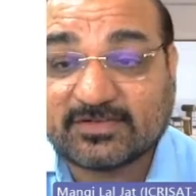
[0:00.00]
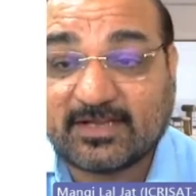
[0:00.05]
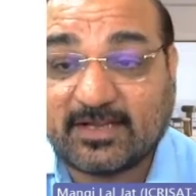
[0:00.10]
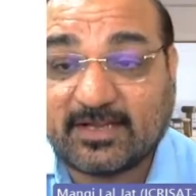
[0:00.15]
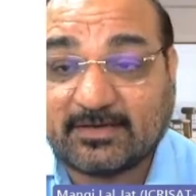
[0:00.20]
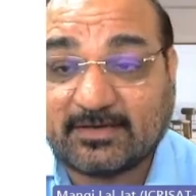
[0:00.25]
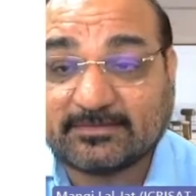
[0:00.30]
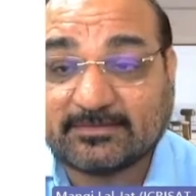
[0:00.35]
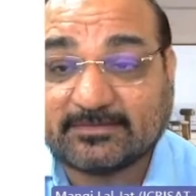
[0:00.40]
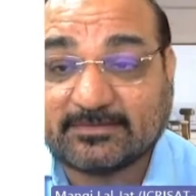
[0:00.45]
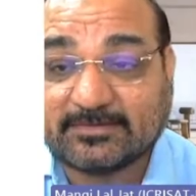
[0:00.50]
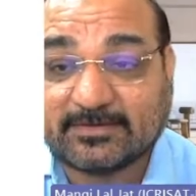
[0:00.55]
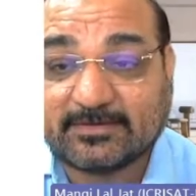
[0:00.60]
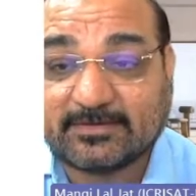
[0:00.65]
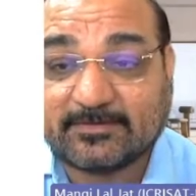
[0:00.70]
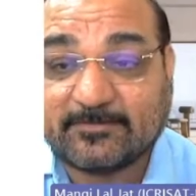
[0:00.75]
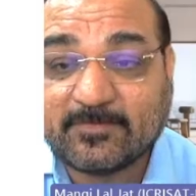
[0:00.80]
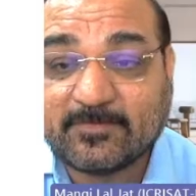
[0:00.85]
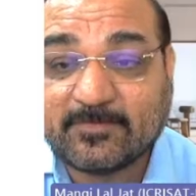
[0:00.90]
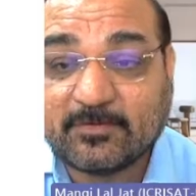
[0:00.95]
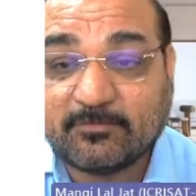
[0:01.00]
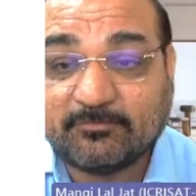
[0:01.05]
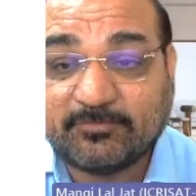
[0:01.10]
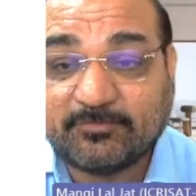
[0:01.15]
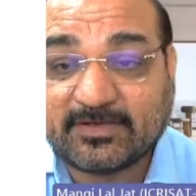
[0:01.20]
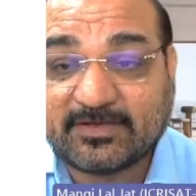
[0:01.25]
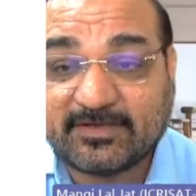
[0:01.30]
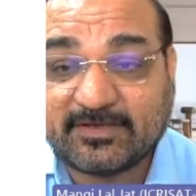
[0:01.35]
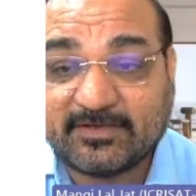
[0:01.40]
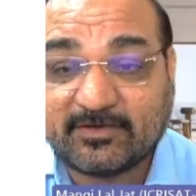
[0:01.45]
and
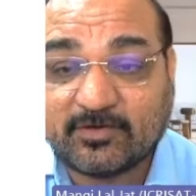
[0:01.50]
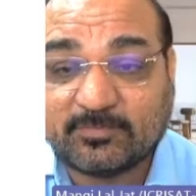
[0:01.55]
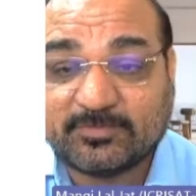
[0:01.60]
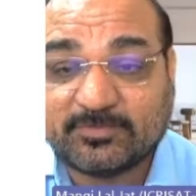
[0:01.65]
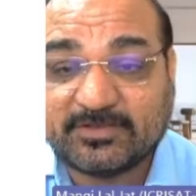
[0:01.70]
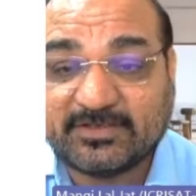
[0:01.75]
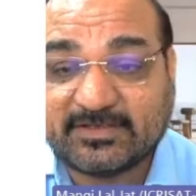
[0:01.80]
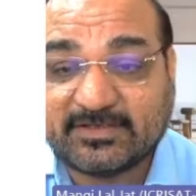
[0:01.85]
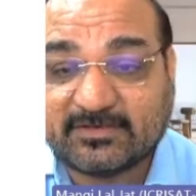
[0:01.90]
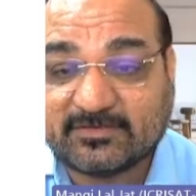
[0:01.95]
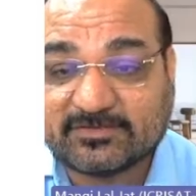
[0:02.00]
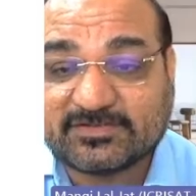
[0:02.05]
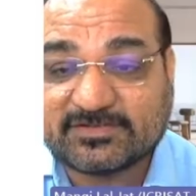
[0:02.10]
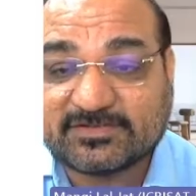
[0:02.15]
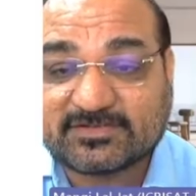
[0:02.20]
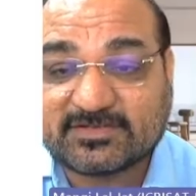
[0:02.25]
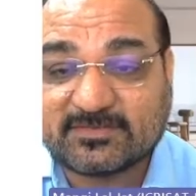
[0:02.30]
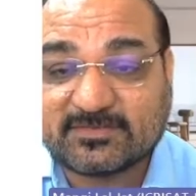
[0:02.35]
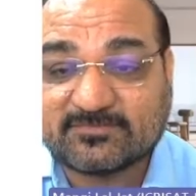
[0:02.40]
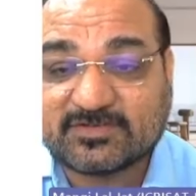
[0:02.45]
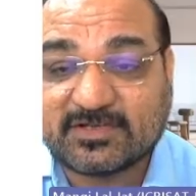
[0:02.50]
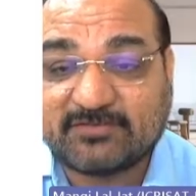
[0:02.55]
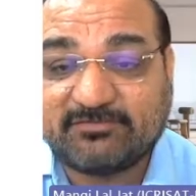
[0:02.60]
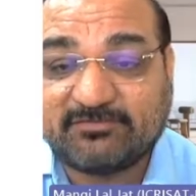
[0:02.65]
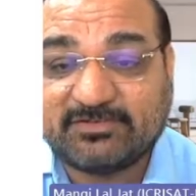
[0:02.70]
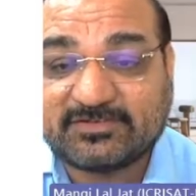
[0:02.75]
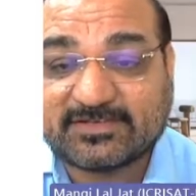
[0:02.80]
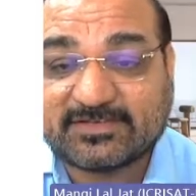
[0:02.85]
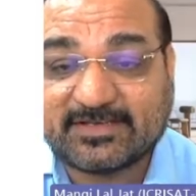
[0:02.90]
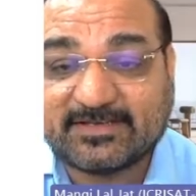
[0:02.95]
weakening of the ecosystem
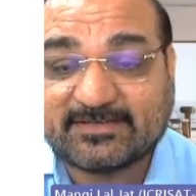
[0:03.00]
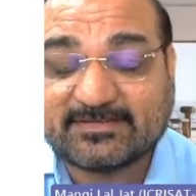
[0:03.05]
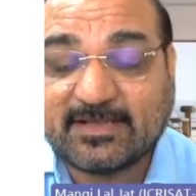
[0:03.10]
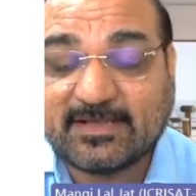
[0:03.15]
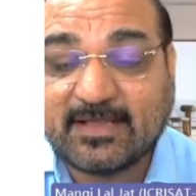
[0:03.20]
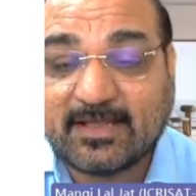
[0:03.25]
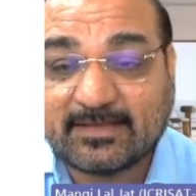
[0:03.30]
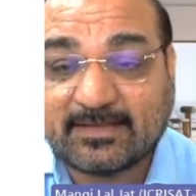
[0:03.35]
services,